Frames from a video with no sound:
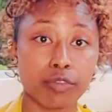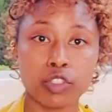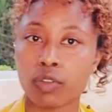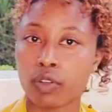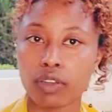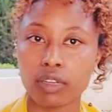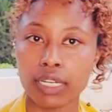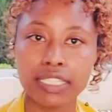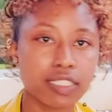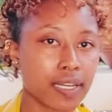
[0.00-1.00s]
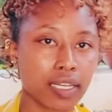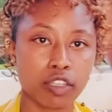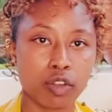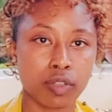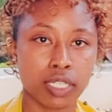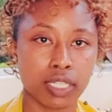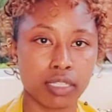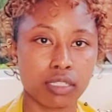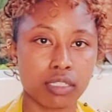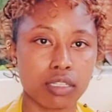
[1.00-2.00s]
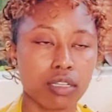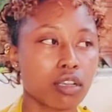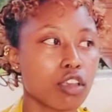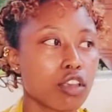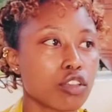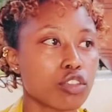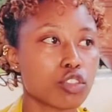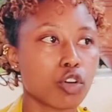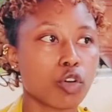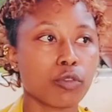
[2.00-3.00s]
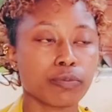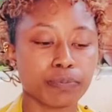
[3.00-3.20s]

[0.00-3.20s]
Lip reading: You literally don't need it. So